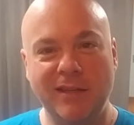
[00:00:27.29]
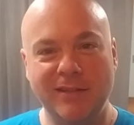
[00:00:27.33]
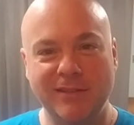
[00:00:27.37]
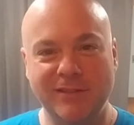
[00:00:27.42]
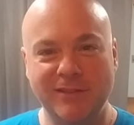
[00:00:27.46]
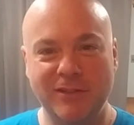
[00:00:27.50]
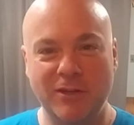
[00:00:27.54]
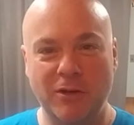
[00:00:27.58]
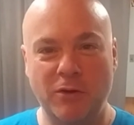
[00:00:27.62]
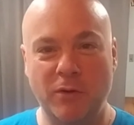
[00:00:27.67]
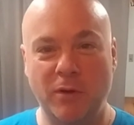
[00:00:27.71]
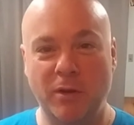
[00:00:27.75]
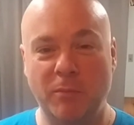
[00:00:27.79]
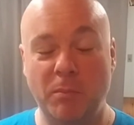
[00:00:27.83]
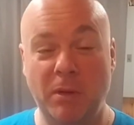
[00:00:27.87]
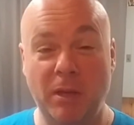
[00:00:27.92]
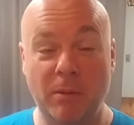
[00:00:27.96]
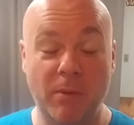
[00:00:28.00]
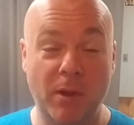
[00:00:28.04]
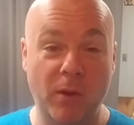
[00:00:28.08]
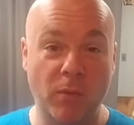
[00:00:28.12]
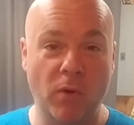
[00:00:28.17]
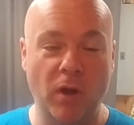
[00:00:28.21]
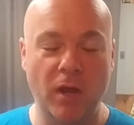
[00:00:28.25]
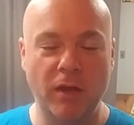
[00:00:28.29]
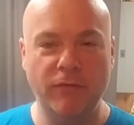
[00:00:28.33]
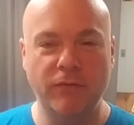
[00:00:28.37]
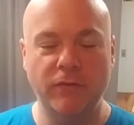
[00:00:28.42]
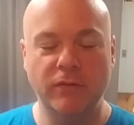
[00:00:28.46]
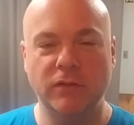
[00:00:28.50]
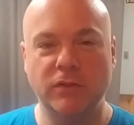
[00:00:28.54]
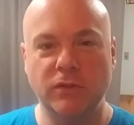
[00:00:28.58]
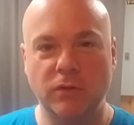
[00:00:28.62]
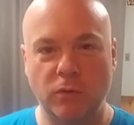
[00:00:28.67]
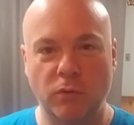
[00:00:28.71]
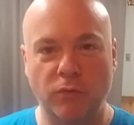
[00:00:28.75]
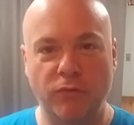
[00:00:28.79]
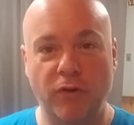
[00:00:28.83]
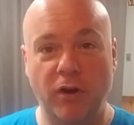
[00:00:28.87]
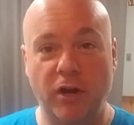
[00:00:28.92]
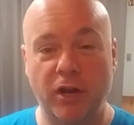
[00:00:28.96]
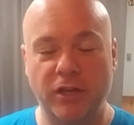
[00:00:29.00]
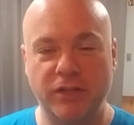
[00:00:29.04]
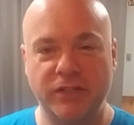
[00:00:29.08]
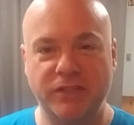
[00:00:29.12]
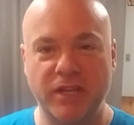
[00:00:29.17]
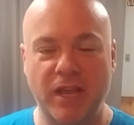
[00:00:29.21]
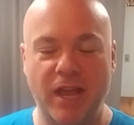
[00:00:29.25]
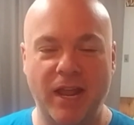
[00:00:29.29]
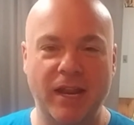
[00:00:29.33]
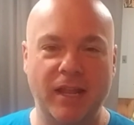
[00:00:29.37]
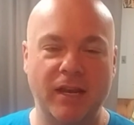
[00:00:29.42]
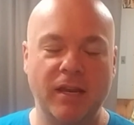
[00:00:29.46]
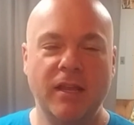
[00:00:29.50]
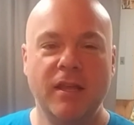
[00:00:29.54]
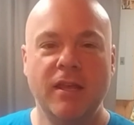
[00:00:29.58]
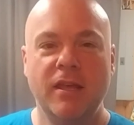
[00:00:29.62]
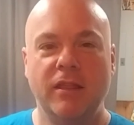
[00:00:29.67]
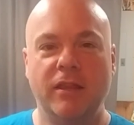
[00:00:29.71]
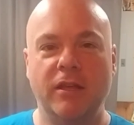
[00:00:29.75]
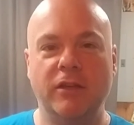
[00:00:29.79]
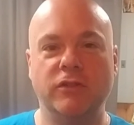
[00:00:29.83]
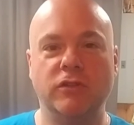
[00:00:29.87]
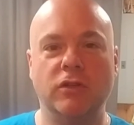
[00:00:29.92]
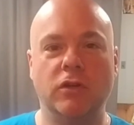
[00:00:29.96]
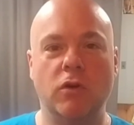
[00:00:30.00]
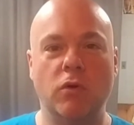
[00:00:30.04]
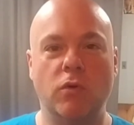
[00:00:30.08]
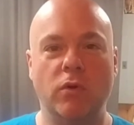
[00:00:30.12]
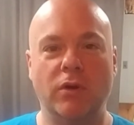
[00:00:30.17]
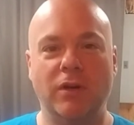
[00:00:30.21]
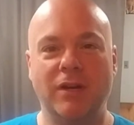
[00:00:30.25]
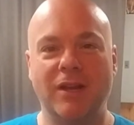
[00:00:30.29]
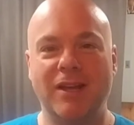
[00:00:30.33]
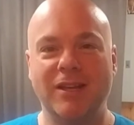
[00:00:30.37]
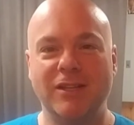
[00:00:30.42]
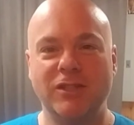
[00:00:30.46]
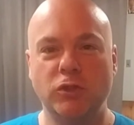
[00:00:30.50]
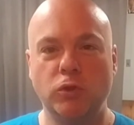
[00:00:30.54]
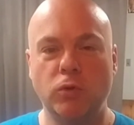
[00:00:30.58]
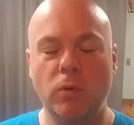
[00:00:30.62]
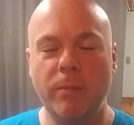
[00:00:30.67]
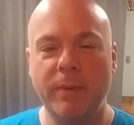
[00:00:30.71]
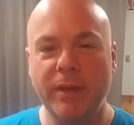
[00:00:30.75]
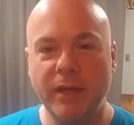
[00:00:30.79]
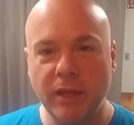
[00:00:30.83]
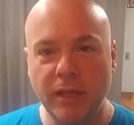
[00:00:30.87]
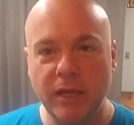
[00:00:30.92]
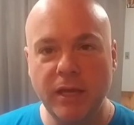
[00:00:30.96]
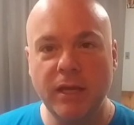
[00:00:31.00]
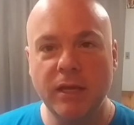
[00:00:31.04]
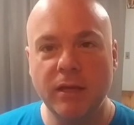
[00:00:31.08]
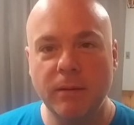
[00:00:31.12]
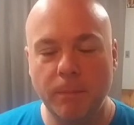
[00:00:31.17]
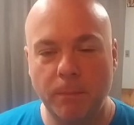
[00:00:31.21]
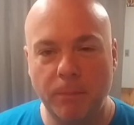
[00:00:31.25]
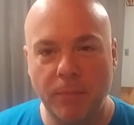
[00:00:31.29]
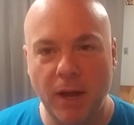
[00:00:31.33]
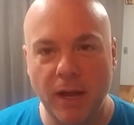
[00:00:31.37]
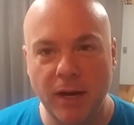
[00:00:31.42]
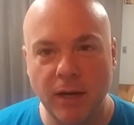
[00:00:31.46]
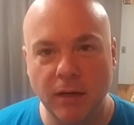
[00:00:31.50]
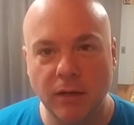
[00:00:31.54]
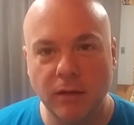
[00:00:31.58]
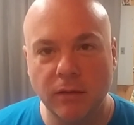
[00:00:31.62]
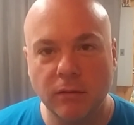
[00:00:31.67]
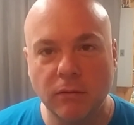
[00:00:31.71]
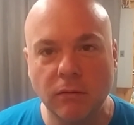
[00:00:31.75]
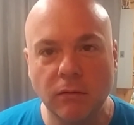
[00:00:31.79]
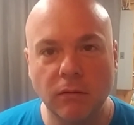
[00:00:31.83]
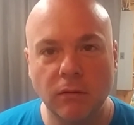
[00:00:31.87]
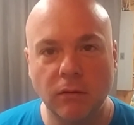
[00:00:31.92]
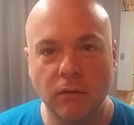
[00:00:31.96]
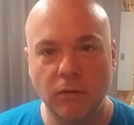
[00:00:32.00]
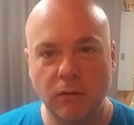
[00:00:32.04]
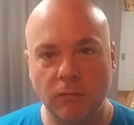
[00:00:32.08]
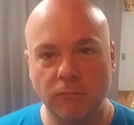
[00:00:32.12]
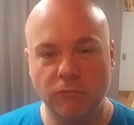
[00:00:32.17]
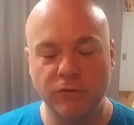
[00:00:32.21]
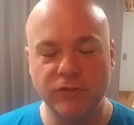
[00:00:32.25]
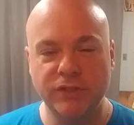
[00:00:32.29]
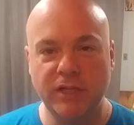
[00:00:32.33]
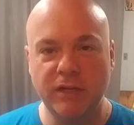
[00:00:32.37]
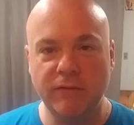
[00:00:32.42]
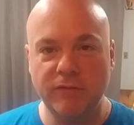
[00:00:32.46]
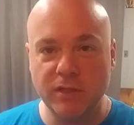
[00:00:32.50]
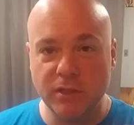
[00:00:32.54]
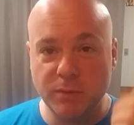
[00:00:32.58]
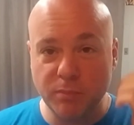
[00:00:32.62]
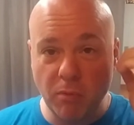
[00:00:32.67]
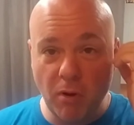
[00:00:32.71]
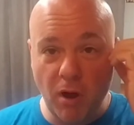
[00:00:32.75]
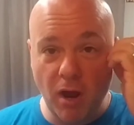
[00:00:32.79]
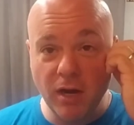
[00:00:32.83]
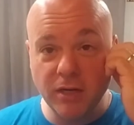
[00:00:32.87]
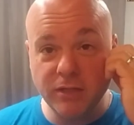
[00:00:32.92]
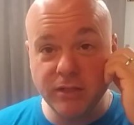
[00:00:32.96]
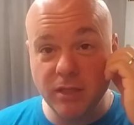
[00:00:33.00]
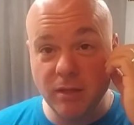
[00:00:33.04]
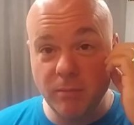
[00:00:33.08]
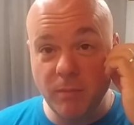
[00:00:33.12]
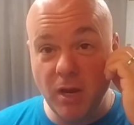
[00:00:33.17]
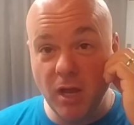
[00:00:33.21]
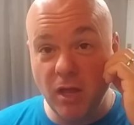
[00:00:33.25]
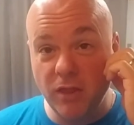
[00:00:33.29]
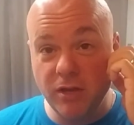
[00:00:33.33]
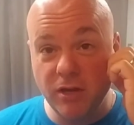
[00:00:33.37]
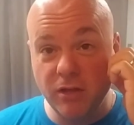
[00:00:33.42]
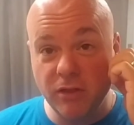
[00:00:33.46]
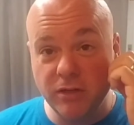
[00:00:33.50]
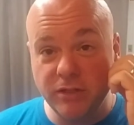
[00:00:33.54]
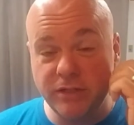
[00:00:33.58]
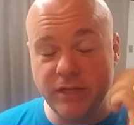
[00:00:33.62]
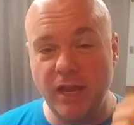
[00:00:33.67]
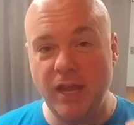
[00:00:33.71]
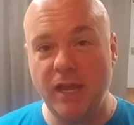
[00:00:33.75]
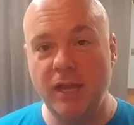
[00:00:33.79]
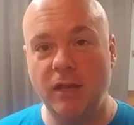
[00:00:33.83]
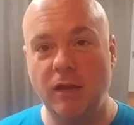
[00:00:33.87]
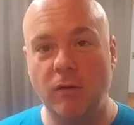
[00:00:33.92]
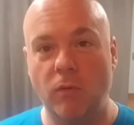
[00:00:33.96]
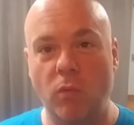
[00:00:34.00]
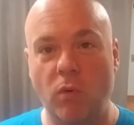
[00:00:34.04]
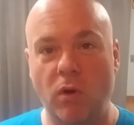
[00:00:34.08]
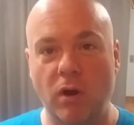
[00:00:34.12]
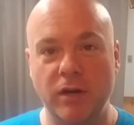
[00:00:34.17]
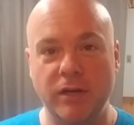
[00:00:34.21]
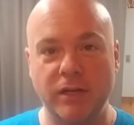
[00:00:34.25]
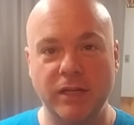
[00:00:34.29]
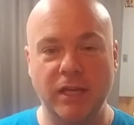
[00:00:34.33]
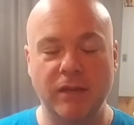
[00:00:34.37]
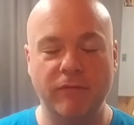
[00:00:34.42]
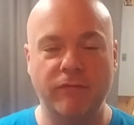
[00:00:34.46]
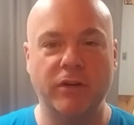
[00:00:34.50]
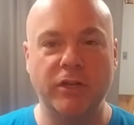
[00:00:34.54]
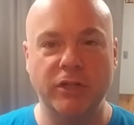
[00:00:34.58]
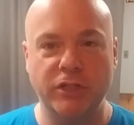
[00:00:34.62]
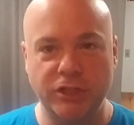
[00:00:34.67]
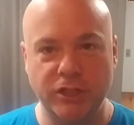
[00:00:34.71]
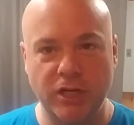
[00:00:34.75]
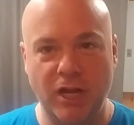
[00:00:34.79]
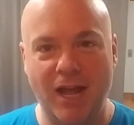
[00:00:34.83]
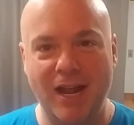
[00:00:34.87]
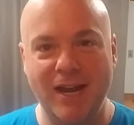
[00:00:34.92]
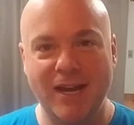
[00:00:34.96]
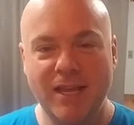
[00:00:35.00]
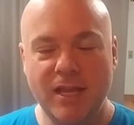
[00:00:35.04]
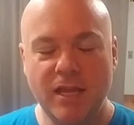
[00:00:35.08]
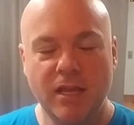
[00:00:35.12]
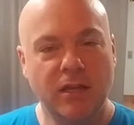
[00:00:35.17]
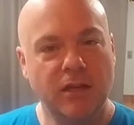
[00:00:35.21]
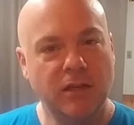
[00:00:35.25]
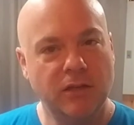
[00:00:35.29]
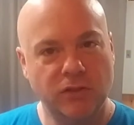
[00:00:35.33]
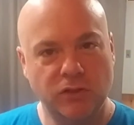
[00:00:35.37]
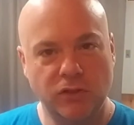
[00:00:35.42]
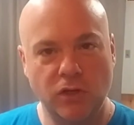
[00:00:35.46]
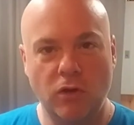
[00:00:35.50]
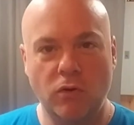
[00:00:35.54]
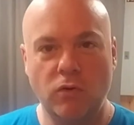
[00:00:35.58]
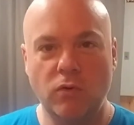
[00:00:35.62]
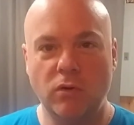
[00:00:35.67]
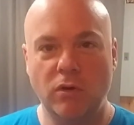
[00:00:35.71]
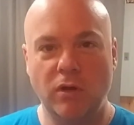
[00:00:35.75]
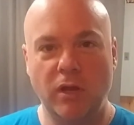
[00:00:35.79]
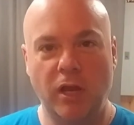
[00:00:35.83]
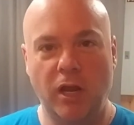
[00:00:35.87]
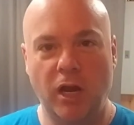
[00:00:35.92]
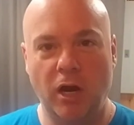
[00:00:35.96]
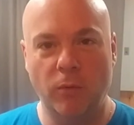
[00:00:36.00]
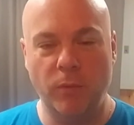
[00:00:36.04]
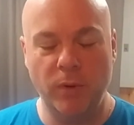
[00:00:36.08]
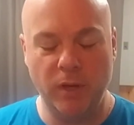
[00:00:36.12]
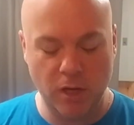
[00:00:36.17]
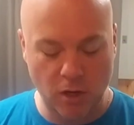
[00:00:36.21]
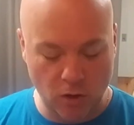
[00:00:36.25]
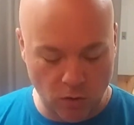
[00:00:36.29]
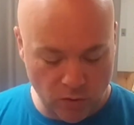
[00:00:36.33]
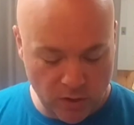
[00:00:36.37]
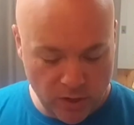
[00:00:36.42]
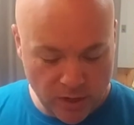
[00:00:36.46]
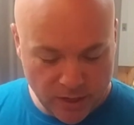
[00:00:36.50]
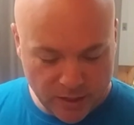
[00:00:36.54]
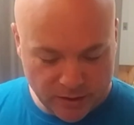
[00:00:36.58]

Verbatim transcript: So me and my wife, so we're very excited. Things are going swimmingly, but received this product in the mail the other day and wanted to give it a shot. So here we go.